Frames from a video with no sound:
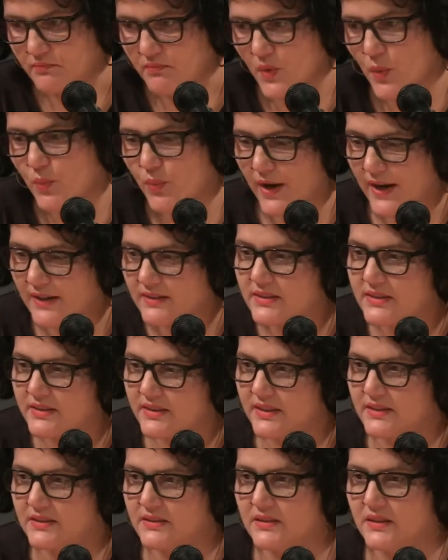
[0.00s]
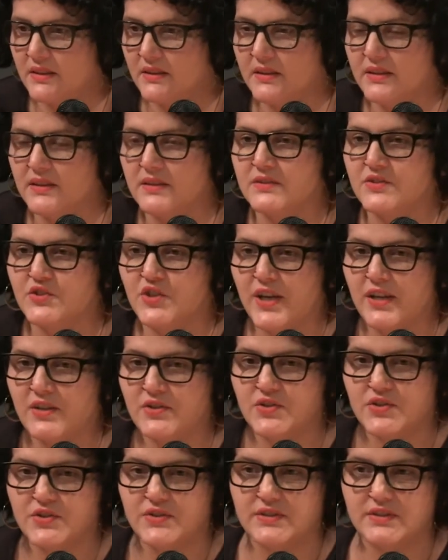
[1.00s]
practices in these
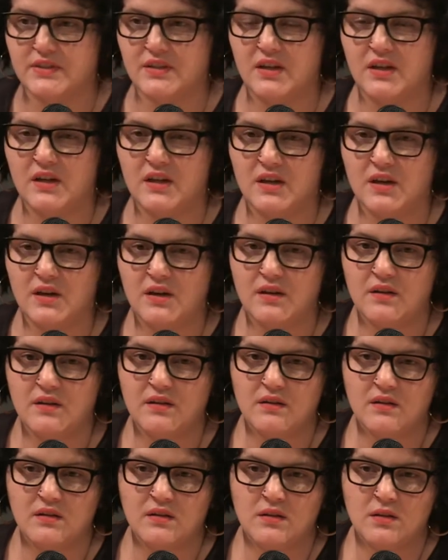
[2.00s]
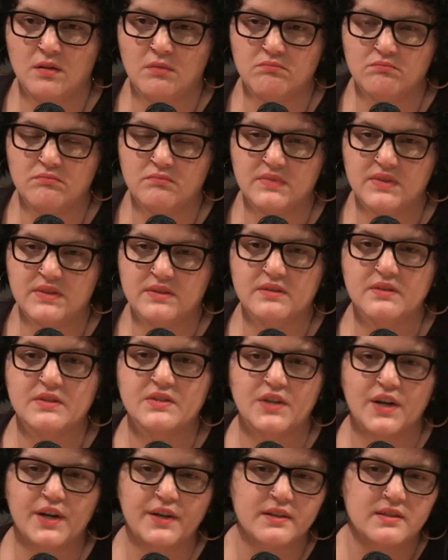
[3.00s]
changes are
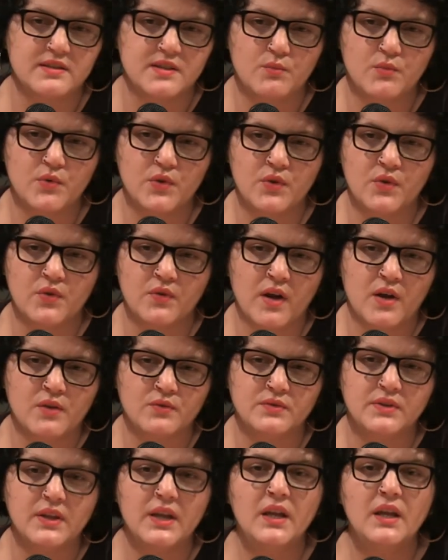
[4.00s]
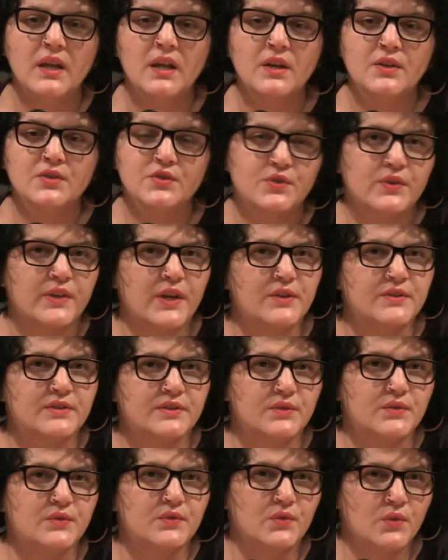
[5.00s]
started somewhere around
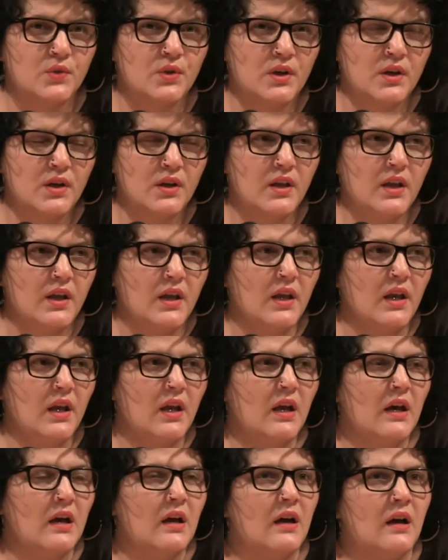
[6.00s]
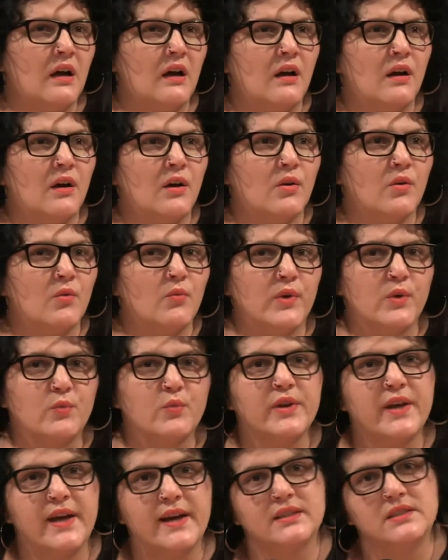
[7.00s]
2004 when
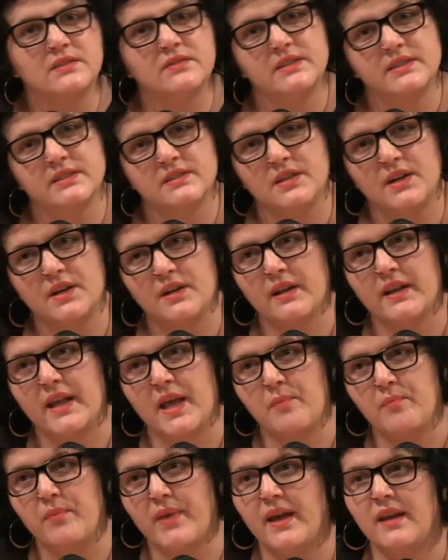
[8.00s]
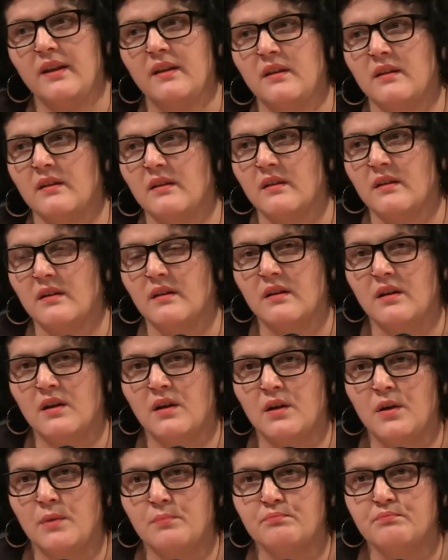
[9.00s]
we actively started campaigning,
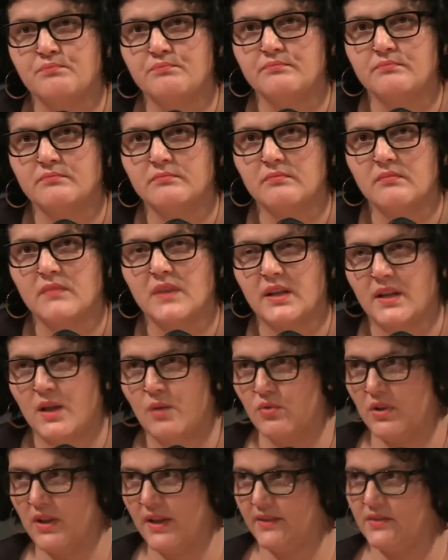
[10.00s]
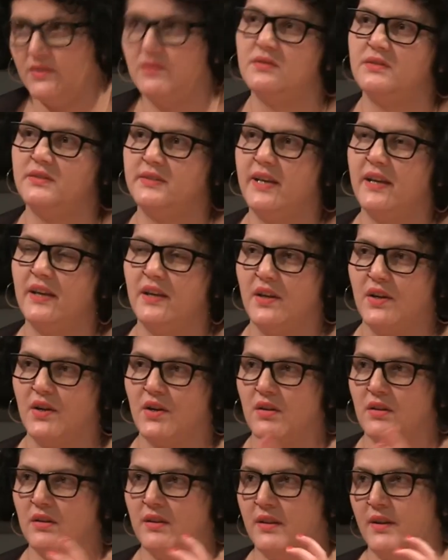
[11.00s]
and I would like to say
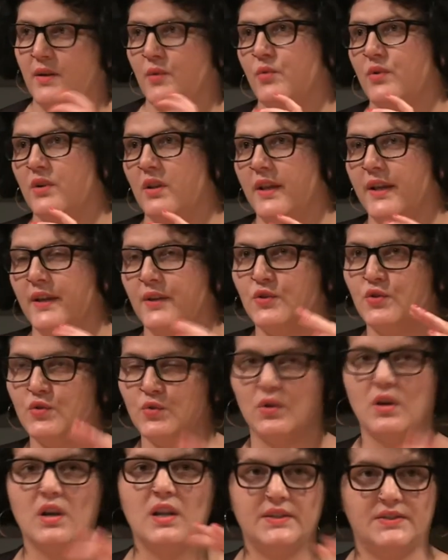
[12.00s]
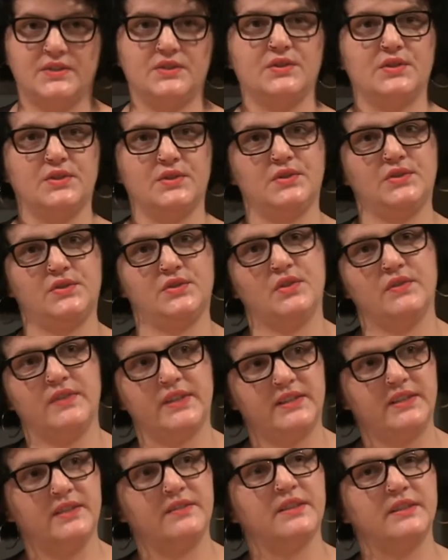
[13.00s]
here there were like 2 clusters of
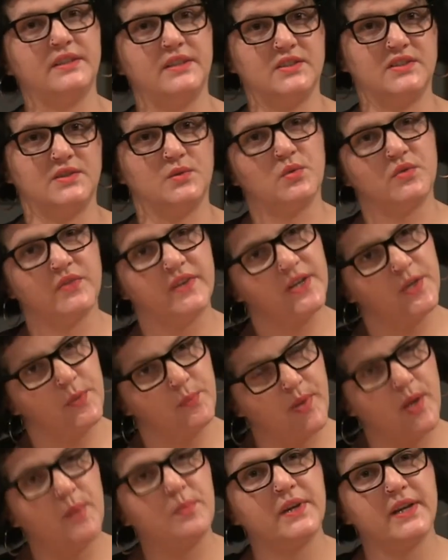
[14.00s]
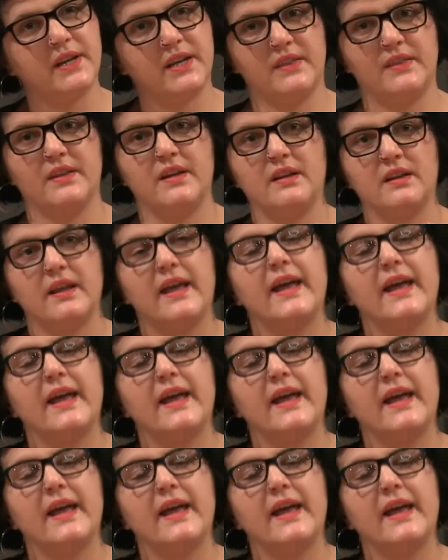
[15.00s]
activities that were very public and that